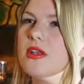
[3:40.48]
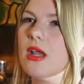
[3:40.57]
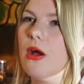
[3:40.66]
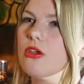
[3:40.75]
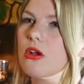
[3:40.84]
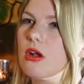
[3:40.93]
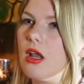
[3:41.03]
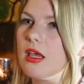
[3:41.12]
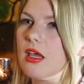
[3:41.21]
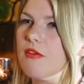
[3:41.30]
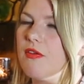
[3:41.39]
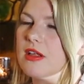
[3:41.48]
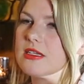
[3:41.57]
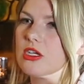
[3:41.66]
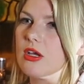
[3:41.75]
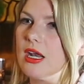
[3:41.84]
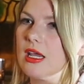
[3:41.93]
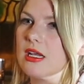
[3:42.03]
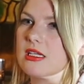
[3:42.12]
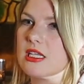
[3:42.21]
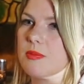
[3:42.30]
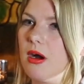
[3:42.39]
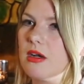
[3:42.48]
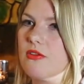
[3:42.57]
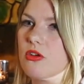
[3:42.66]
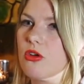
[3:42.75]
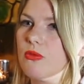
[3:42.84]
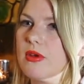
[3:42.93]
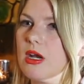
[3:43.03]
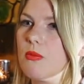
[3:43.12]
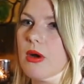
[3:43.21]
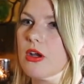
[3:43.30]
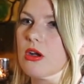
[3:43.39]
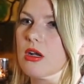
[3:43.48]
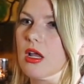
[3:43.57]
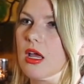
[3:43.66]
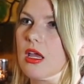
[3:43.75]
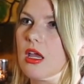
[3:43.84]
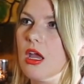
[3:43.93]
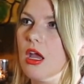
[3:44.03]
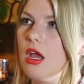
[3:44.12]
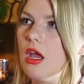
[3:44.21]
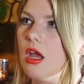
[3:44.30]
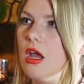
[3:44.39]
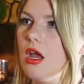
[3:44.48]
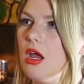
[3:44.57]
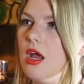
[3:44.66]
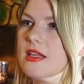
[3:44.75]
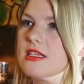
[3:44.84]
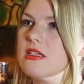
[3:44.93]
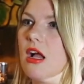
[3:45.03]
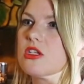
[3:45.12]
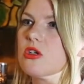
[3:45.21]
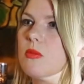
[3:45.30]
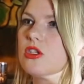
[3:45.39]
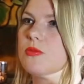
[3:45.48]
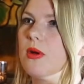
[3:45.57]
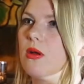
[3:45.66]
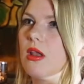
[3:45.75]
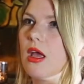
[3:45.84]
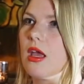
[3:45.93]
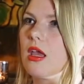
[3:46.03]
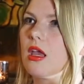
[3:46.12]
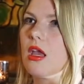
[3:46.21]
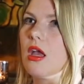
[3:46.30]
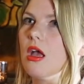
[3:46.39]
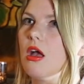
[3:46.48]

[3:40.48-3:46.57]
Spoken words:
But now you're like, it feels like you're getting into this part of your career where you're like, it's not so much about like